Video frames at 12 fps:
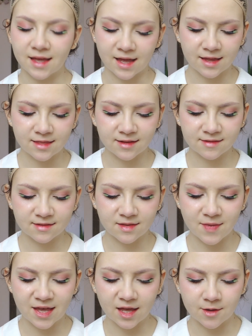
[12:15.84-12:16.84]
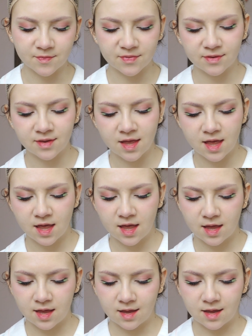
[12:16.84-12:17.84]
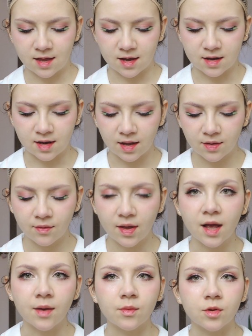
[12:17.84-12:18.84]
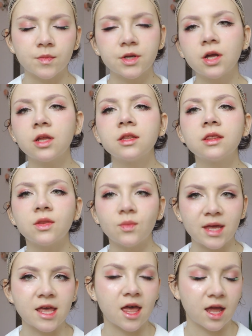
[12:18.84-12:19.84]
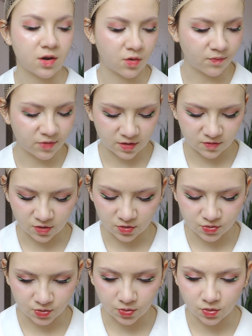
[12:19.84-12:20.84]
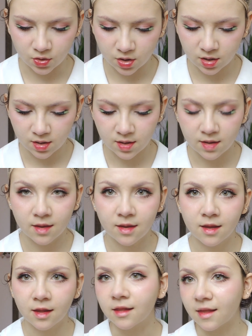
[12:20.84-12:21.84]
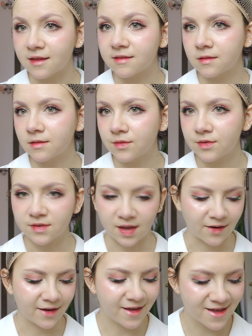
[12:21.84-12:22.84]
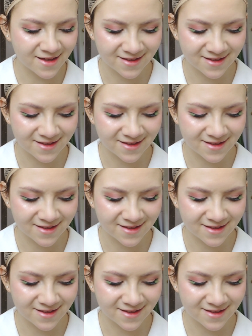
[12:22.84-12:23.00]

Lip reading: And that's the makeup. And now I will put on the wig and hopefully start to look less scary.